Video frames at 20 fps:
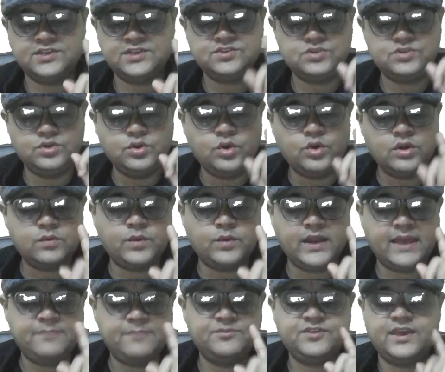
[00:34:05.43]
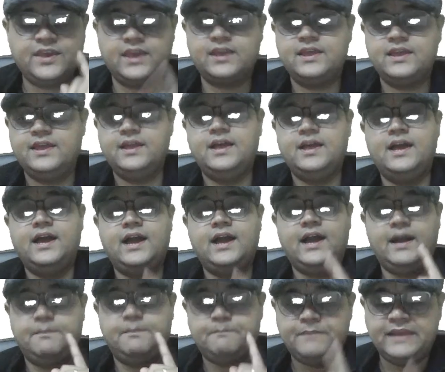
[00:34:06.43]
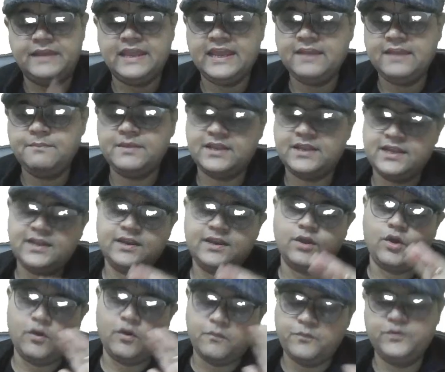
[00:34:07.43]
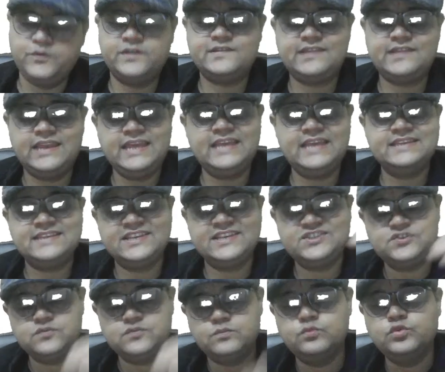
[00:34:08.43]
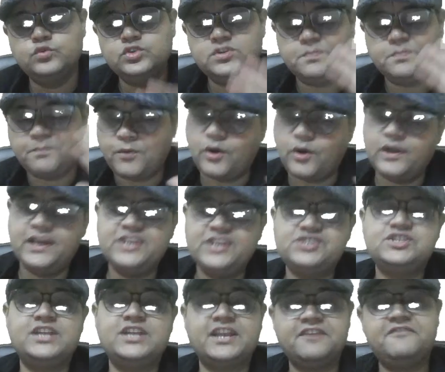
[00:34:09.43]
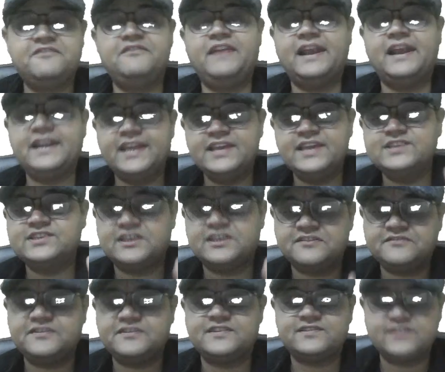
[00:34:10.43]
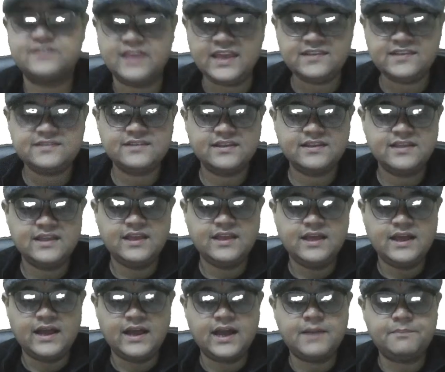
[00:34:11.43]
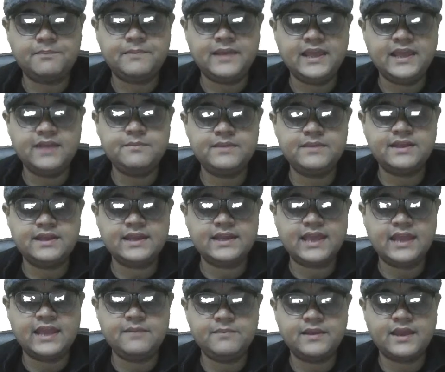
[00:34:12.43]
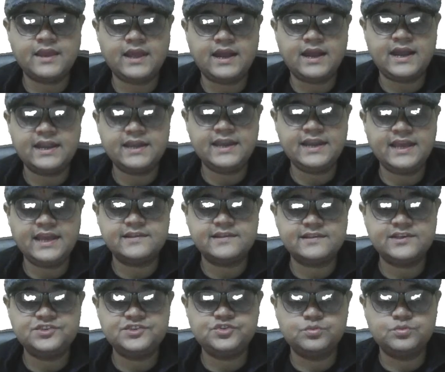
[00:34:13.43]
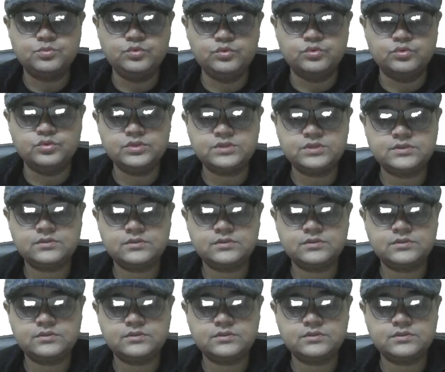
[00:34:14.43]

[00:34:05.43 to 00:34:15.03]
note what I am saying. A plane mirror obviously is a smooth, polished, reflecting surface. Yes, a plane mirror can be regarded as a smooth,